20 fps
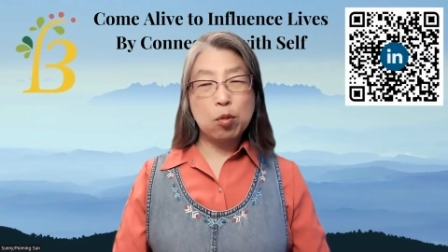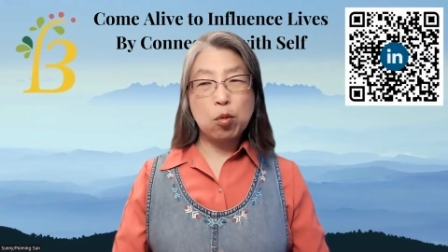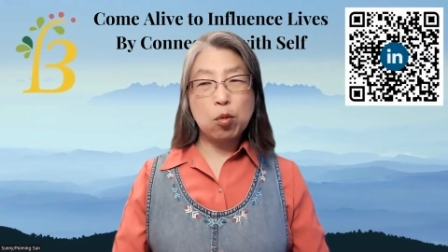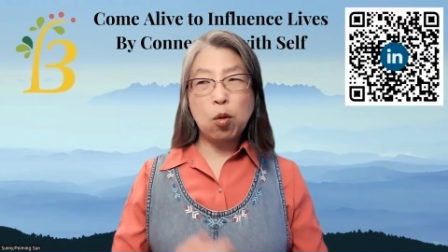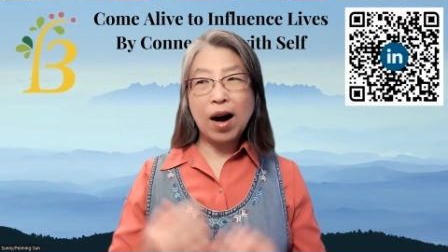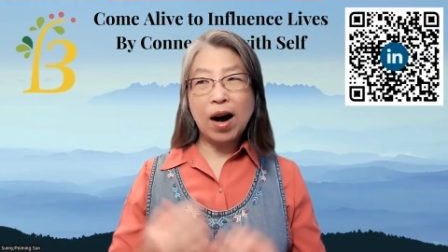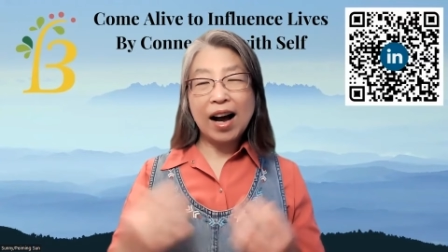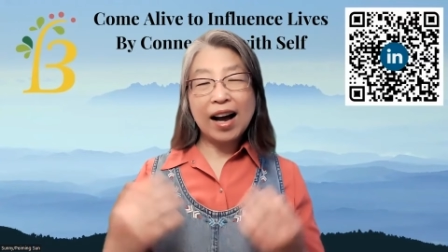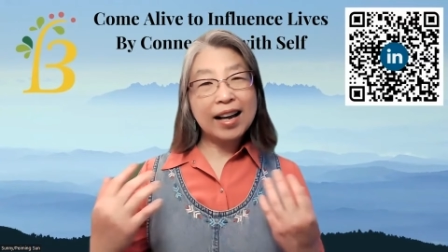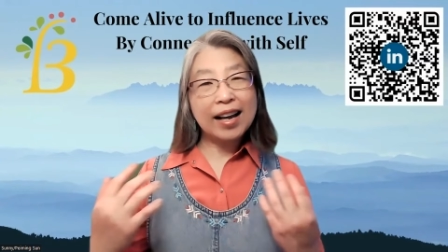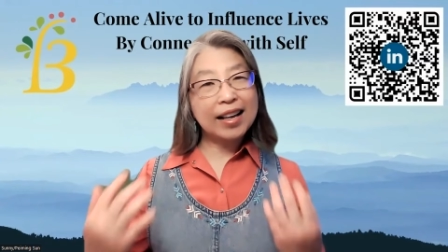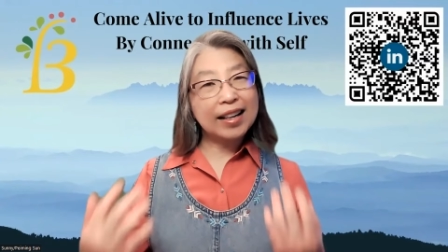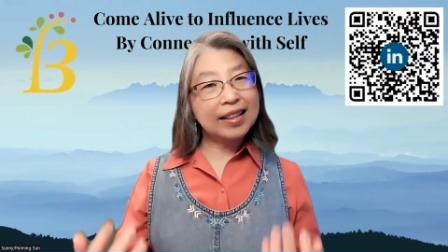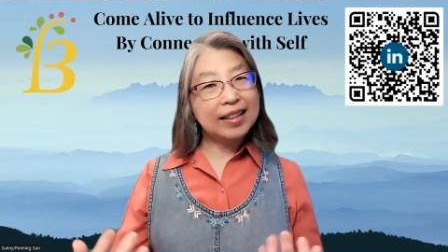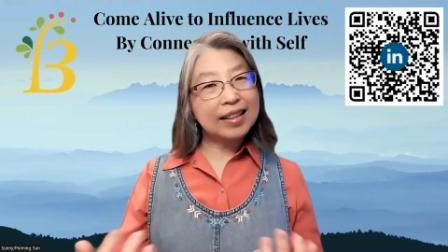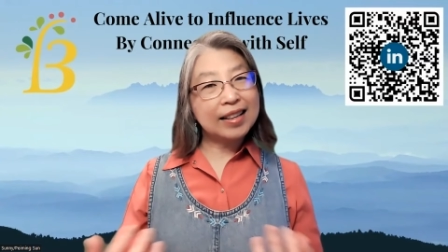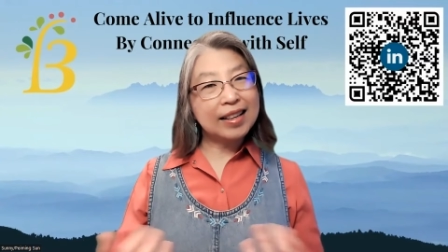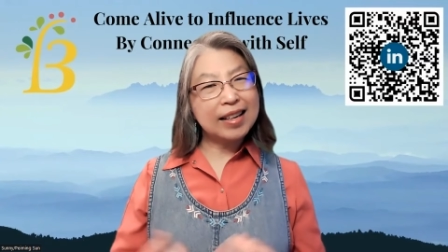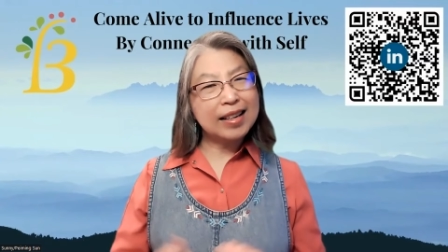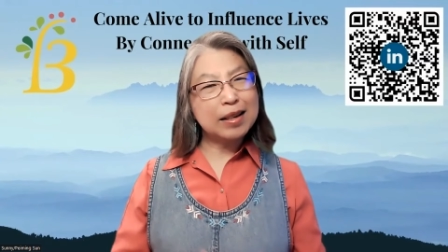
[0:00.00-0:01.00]
Why
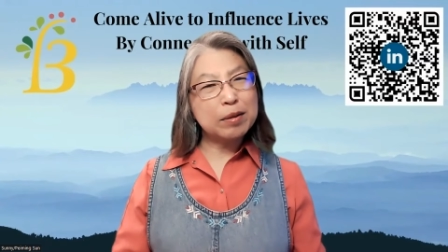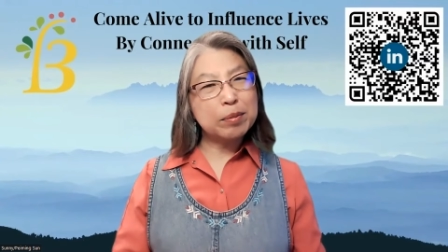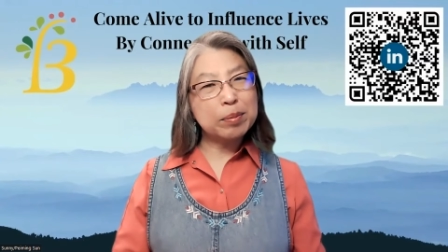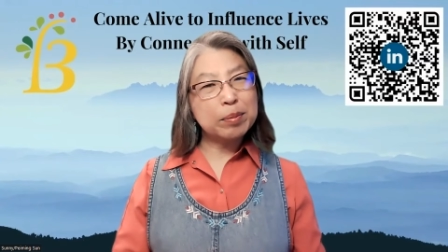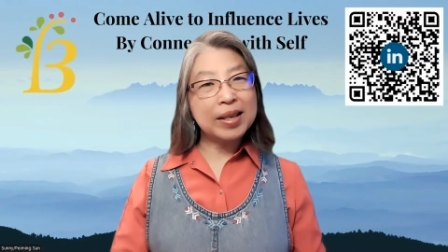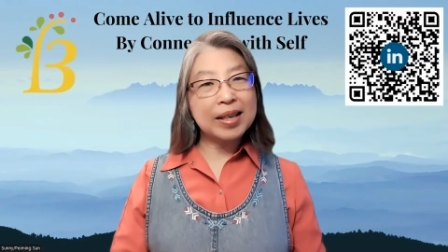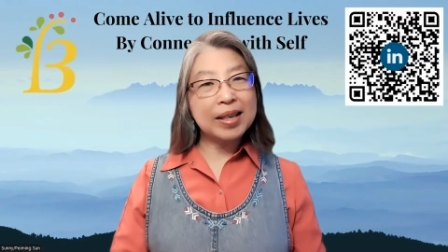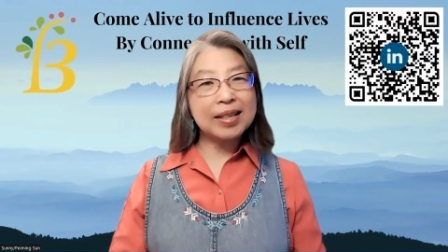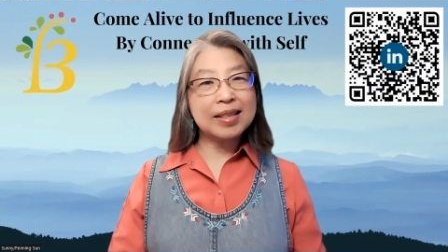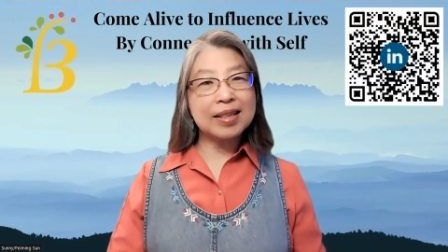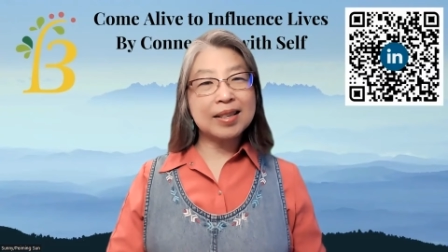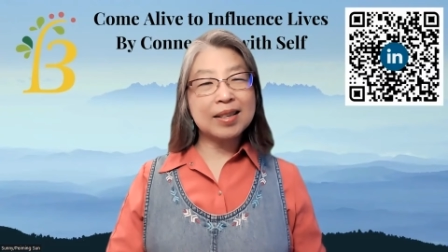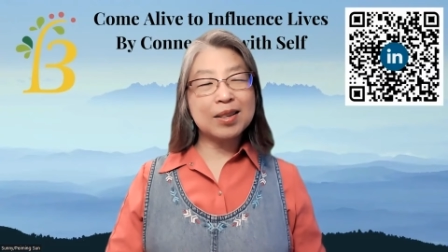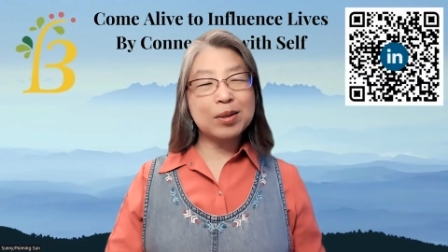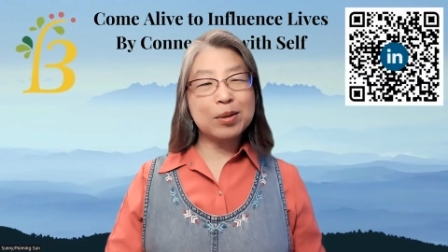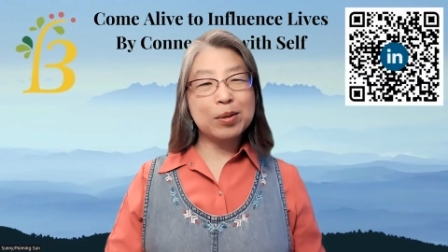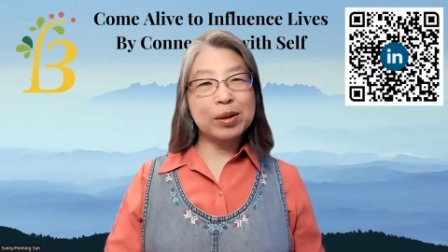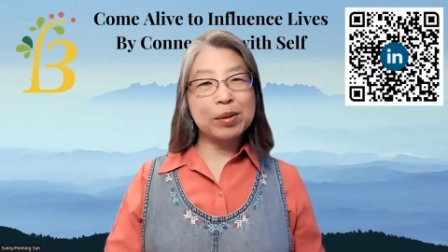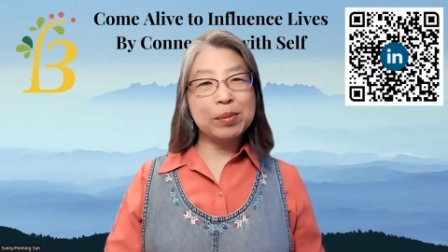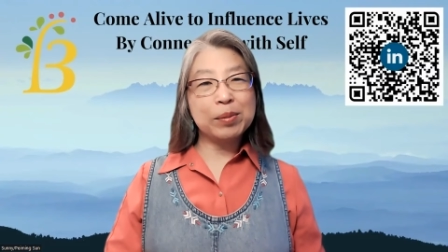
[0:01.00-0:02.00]
the inner peace is
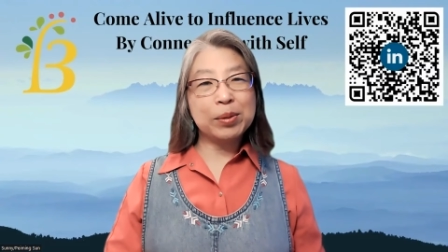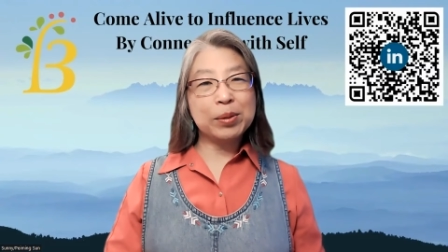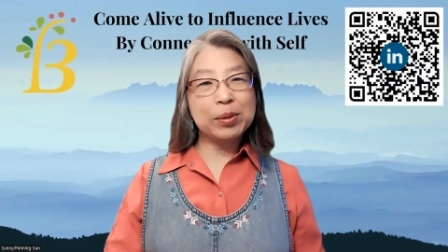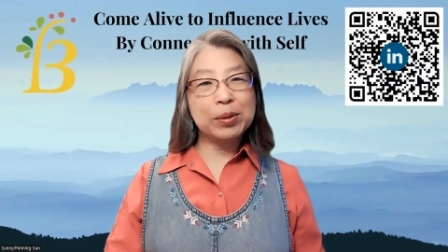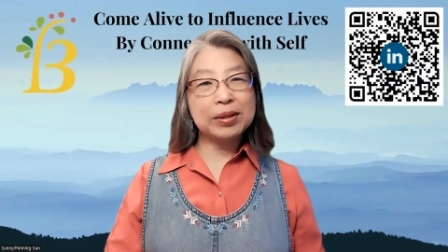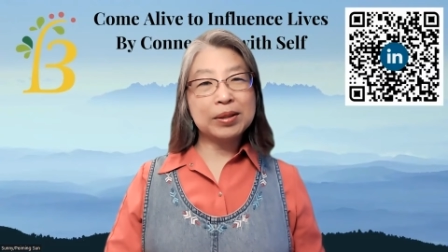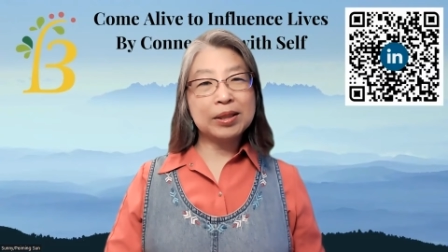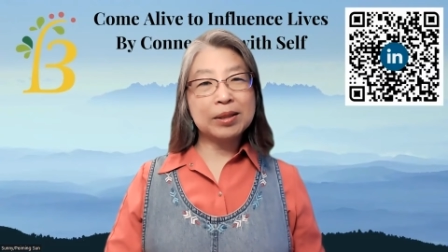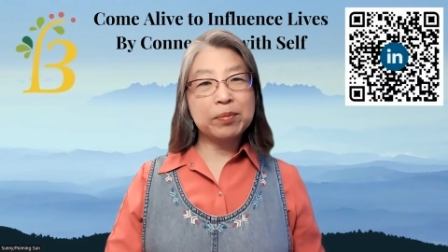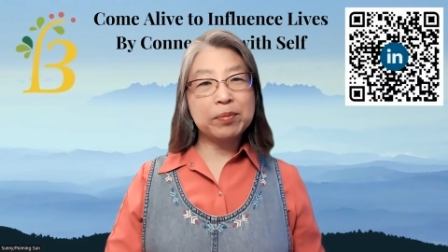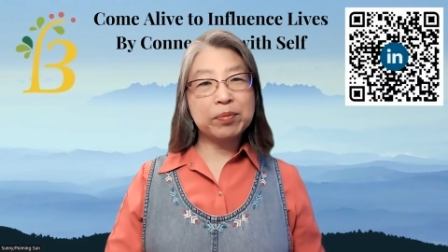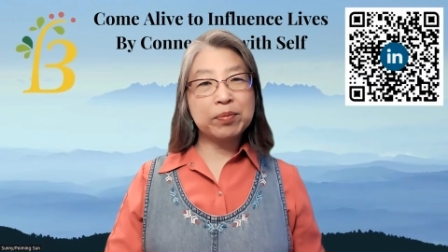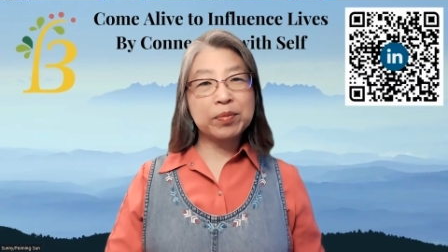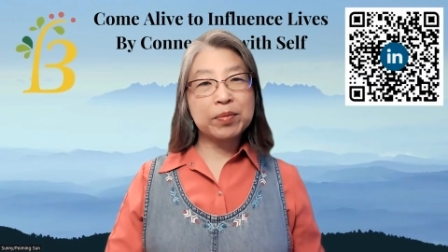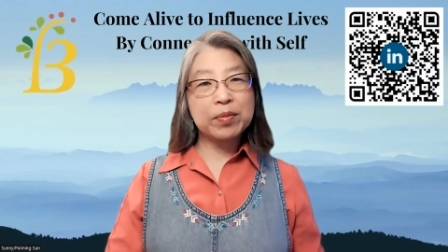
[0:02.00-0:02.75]
so important?